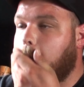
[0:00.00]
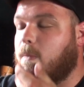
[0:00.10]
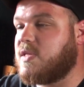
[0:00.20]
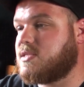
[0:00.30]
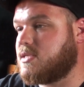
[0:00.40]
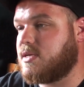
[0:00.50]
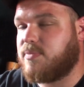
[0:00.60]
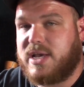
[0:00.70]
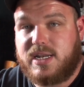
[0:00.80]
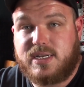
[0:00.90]
Let's see.
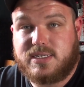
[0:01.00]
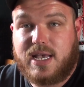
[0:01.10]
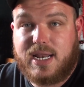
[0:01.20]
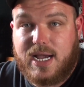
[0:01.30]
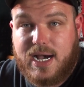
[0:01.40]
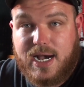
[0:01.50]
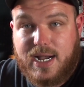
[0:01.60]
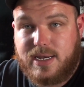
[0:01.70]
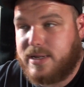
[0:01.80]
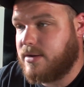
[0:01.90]
Man, it is kind of
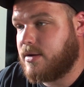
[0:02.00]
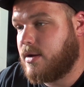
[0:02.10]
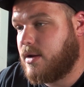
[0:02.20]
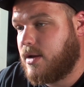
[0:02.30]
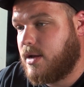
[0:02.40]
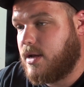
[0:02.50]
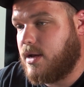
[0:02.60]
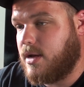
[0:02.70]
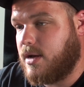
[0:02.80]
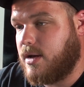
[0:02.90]
hot here.
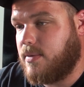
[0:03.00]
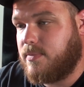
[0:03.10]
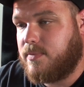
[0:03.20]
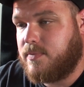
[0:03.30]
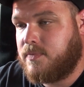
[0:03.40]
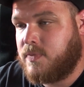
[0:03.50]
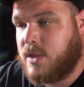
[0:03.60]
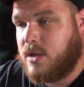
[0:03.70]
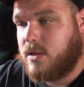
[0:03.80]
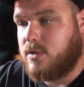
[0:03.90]

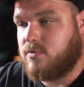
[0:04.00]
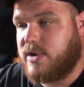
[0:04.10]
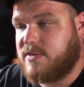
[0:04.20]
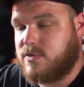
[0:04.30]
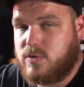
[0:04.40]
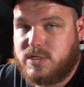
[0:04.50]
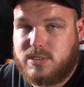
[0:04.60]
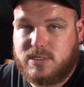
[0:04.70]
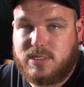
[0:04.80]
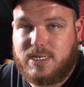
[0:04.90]
The rate of twist
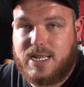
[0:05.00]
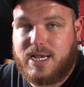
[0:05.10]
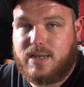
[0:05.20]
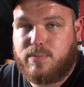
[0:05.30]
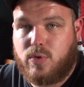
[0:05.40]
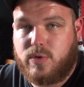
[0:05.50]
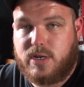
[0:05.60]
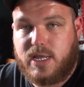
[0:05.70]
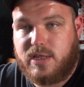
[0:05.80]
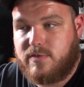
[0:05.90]
is
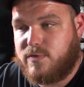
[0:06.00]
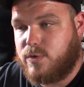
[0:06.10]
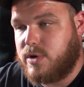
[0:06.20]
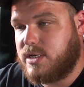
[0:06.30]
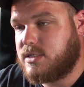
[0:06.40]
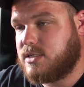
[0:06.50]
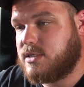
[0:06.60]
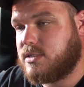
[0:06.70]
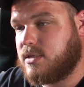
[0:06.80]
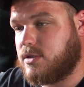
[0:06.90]
9.84
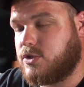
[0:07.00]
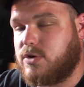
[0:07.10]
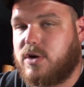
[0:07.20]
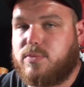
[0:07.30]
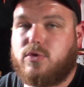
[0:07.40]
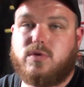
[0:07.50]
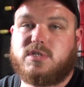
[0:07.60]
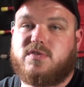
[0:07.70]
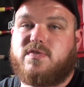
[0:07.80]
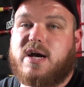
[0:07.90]
inches. The trigger pull
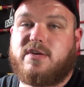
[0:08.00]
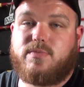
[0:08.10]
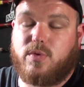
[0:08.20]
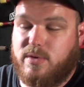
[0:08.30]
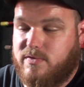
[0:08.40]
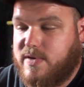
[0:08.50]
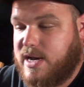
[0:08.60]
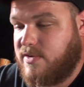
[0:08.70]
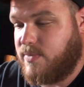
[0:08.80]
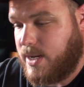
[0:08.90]
is
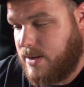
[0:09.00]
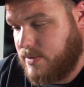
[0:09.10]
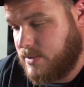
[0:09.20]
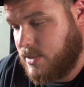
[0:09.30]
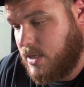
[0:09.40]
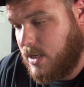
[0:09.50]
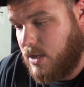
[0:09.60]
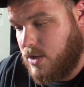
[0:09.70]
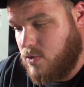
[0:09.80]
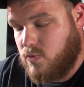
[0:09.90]
5.5 pounds.
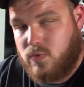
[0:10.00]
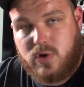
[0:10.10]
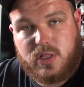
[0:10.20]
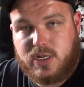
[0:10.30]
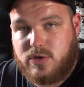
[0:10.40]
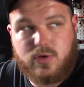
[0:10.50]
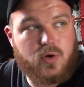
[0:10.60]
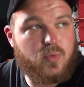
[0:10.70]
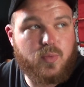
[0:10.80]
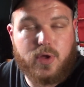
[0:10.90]
You really
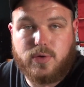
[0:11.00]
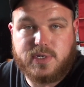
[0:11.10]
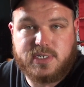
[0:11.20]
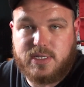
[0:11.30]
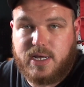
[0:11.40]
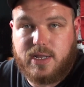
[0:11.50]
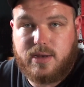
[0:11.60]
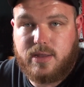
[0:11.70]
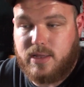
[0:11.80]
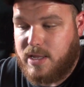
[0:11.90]
don't notice that.
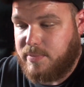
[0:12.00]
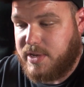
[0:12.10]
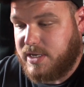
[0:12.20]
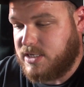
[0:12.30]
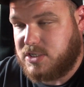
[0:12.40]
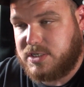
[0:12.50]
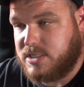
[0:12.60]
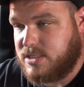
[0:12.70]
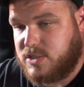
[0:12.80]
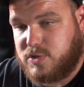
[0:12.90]
I mean, it's
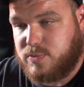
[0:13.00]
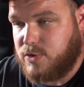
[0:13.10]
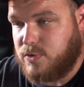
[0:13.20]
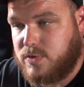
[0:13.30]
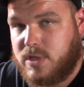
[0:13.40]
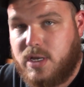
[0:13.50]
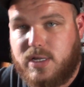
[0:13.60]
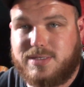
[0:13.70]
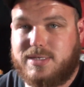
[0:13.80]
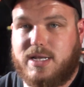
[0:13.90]
just smooth.
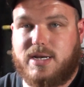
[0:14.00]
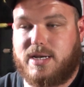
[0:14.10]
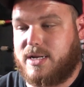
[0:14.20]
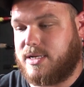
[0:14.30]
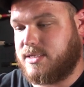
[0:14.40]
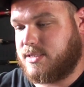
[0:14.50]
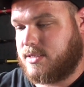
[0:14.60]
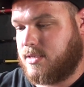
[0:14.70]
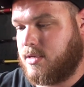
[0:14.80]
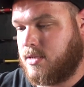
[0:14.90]
It's got a
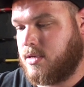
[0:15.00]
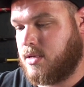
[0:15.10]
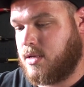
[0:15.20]
nice